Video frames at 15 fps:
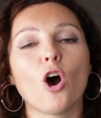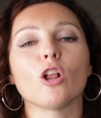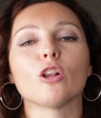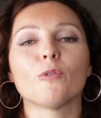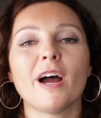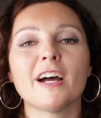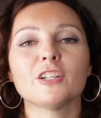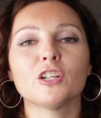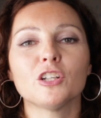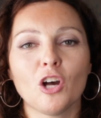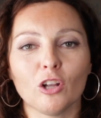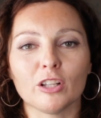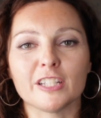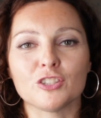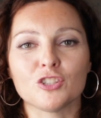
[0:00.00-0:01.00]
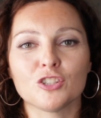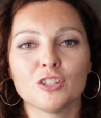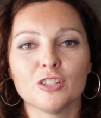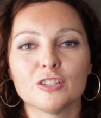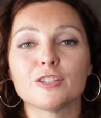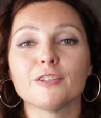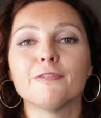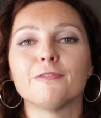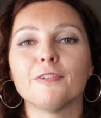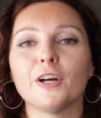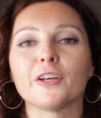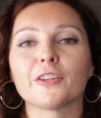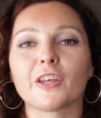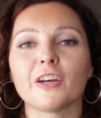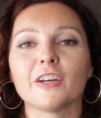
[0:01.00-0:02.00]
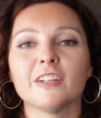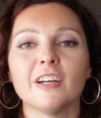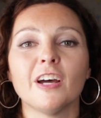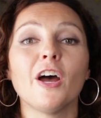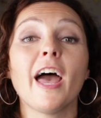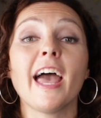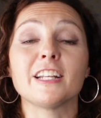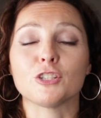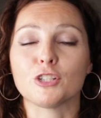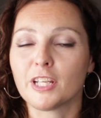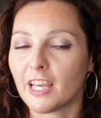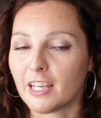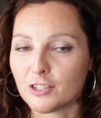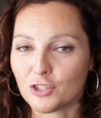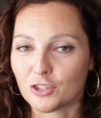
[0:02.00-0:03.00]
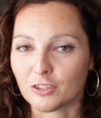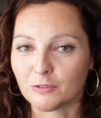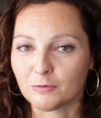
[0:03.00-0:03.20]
Colorado College to further her education.